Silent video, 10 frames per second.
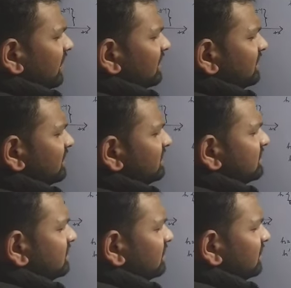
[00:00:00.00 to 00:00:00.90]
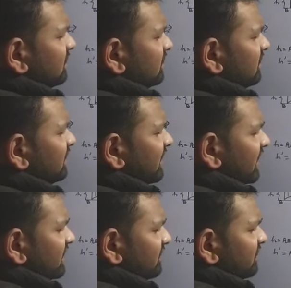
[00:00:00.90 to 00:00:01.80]
and it is
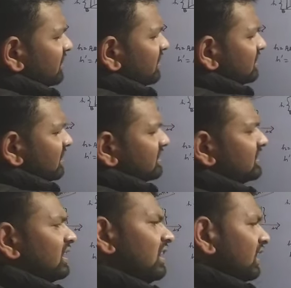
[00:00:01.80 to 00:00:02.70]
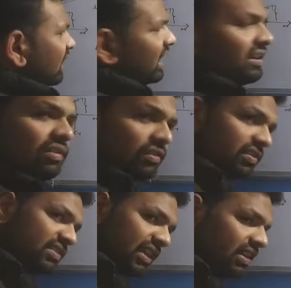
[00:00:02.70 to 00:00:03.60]
negative in this case. Are you
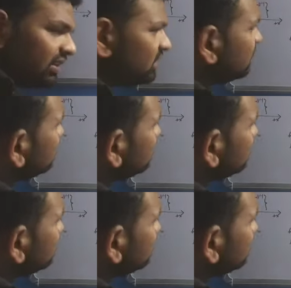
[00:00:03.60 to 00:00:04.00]
understanding?